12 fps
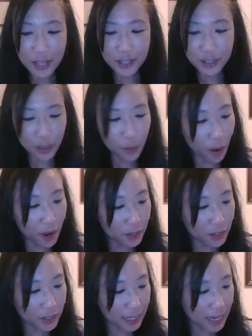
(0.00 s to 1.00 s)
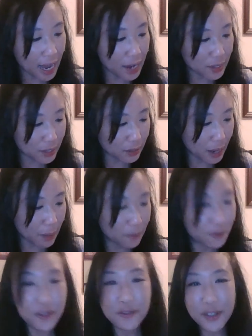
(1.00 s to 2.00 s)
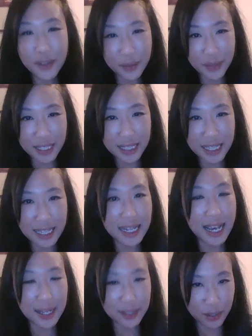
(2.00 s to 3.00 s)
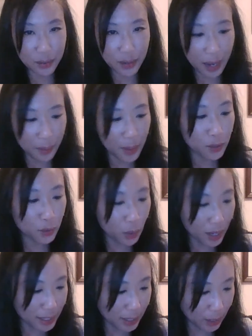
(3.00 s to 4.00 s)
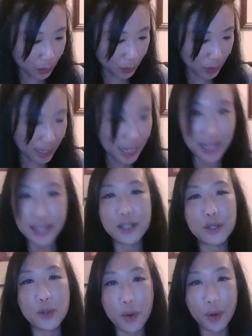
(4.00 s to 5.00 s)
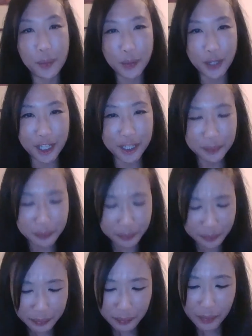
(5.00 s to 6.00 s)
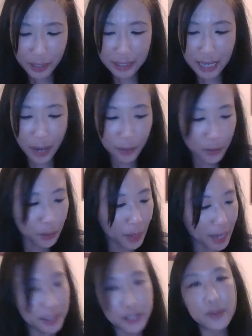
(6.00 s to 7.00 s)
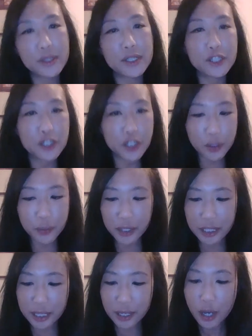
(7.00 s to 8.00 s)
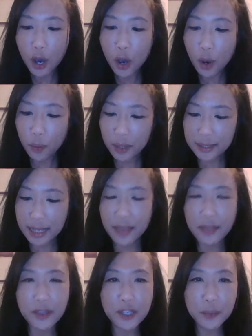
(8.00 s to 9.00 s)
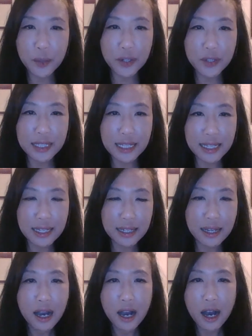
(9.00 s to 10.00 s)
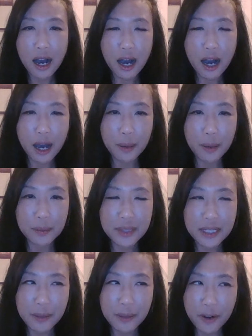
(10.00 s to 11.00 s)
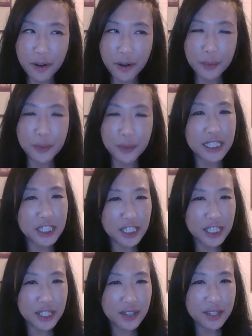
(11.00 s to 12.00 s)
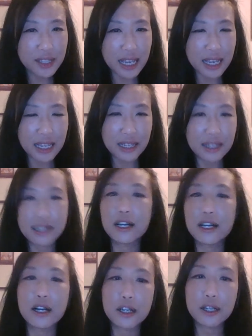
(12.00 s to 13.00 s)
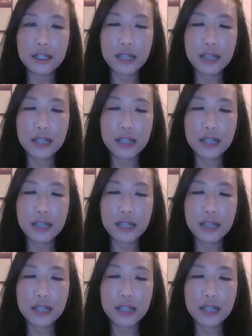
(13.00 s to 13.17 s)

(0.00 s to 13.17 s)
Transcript: So you want to look at hexagram 53 and hexagram 23 in your book. Now, the way this was interpreted was that this person seemed very prodigious and